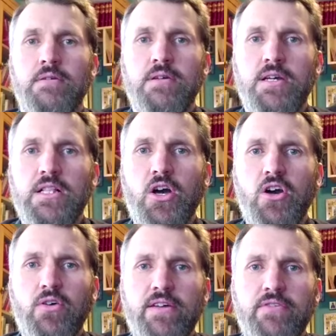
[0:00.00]

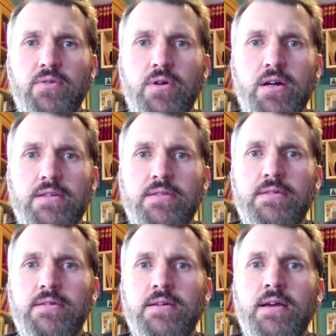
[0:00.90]
Hello everyone.
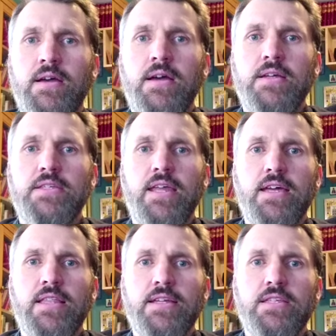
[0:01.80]
Today I'd
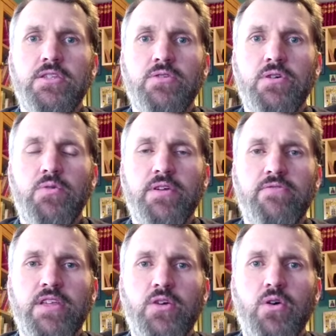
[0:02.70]
like to do a quick
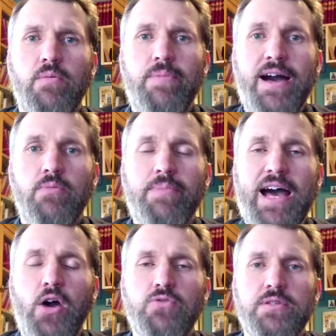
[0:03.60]
video about
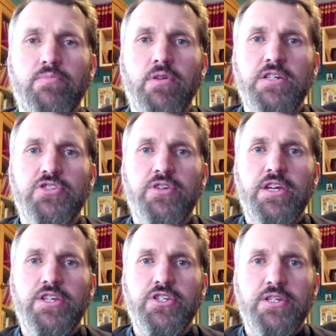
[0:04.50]
bows and
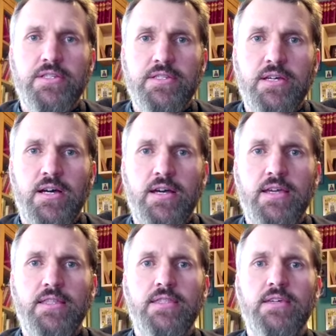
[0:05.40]
prostrations
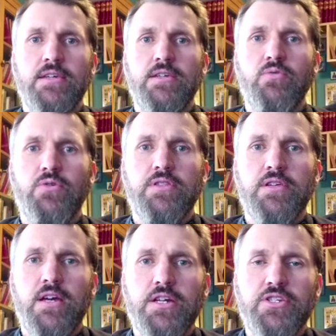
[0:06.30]
in the
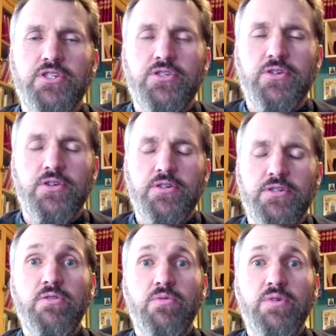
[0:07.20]
Orthodox
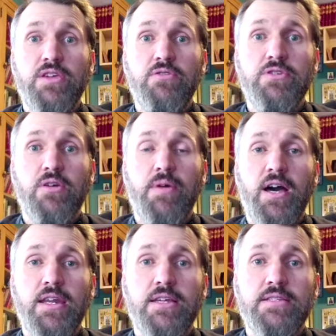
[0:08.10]
Church. We use our
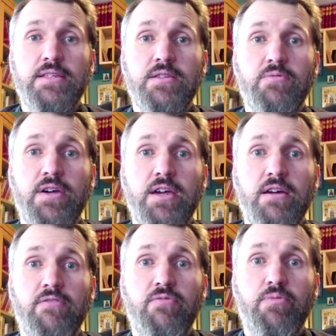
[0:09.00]
bodies in the way
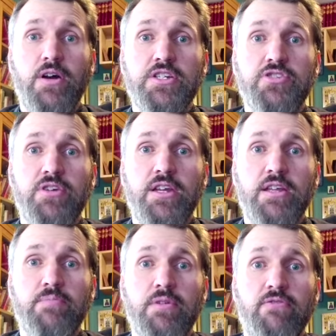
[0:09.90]
of prostrating
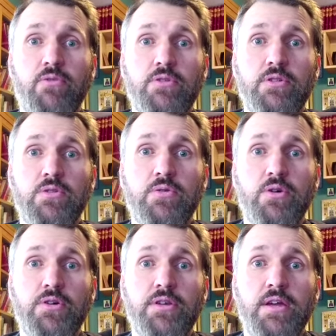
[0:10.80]
before the
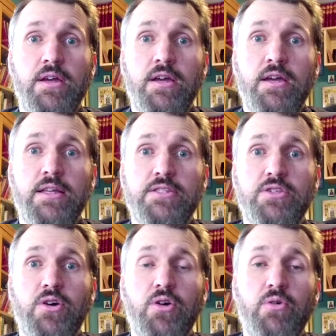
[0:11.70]
Lord. And
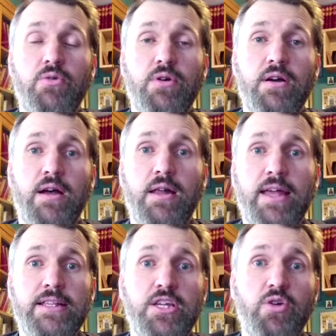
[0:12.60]
so I like
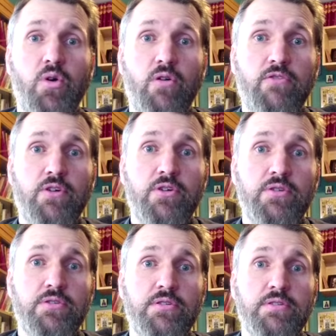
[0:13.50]
to go over
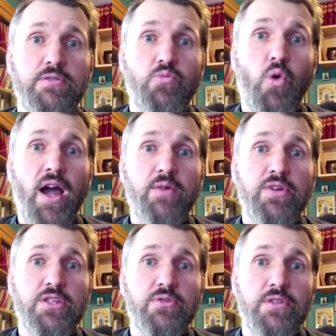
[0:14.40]
why we
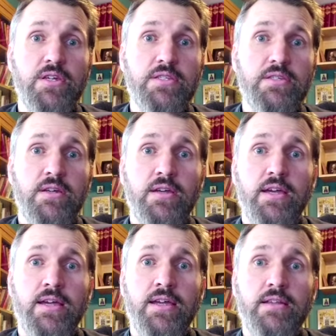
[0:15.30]
do this
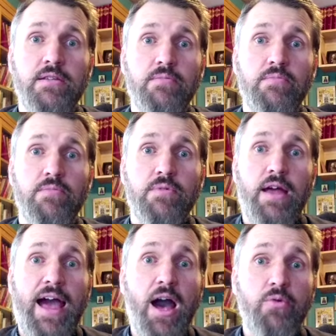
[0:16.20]
and
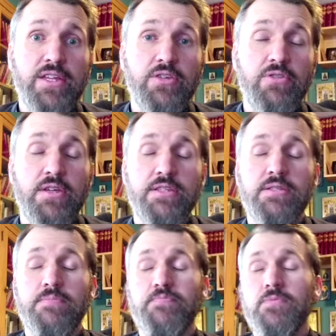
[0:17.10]
how we do this.
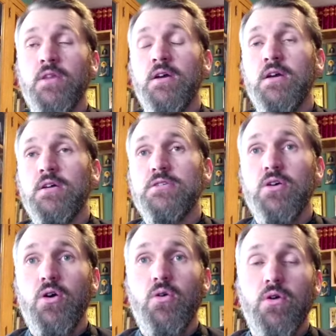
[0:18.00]

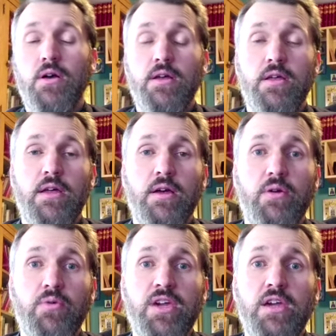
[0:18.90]
So
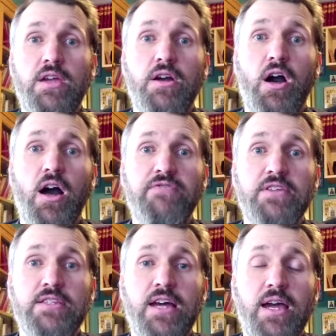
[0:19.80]
we
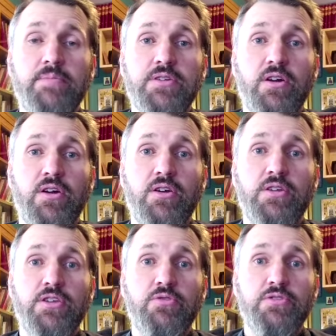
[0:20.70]
oftentimes
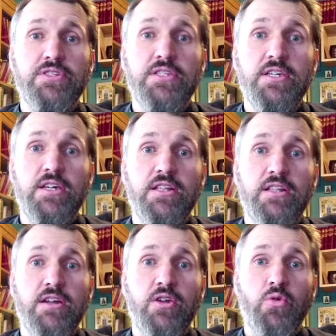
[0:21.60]
you'll see in
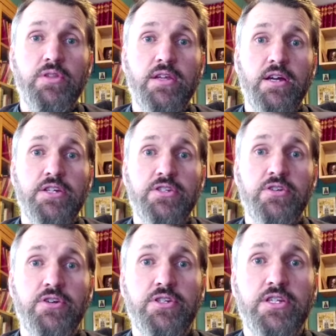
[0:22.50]
an Orthodox
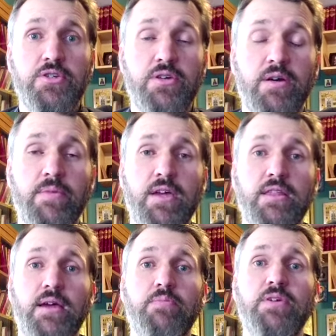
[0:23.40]
church as you come in
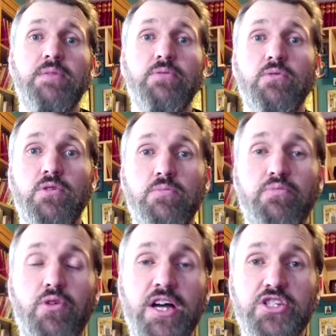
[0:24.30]
that people will
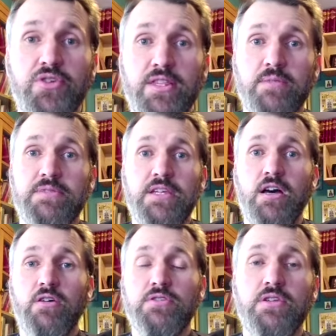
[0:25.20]
prostrate
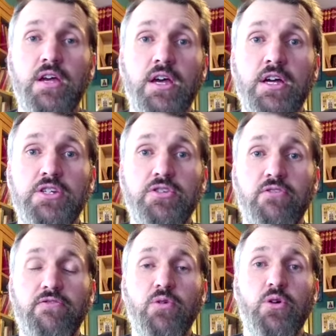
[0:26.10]
themselves to the
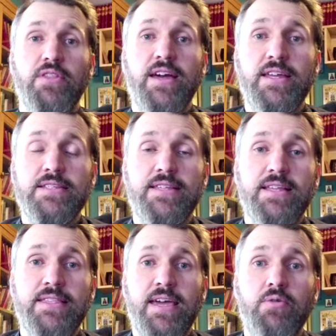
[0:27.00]
floor. That is that
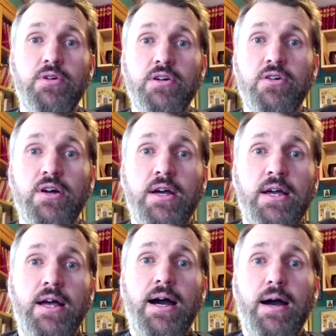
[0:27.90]
they will
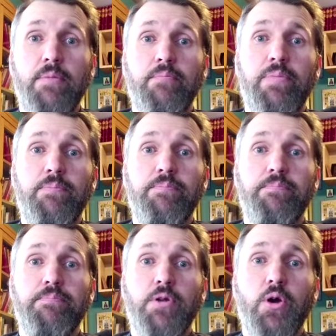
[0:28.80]

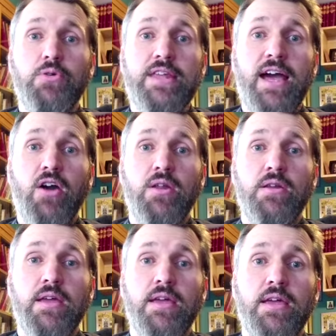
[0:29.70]
go down
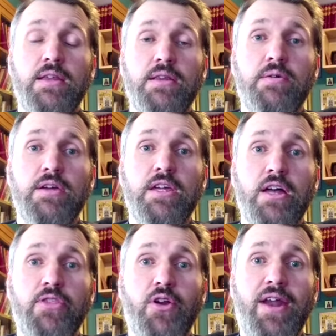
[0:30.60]
and get
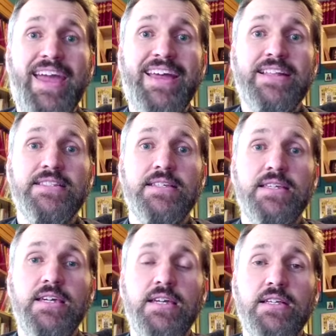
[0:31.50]
on their hands and
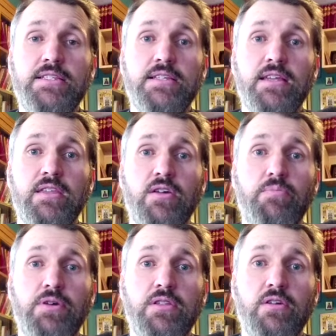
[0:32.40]
knees, and then they'll
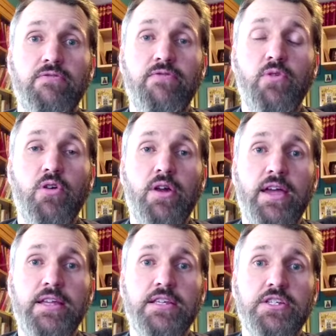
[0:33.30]
put their
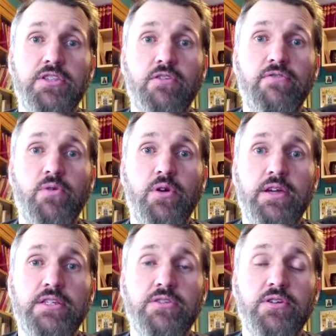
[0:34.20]
forehead, touch their forehead
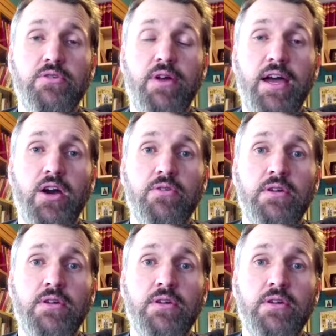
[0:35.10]
to the ground.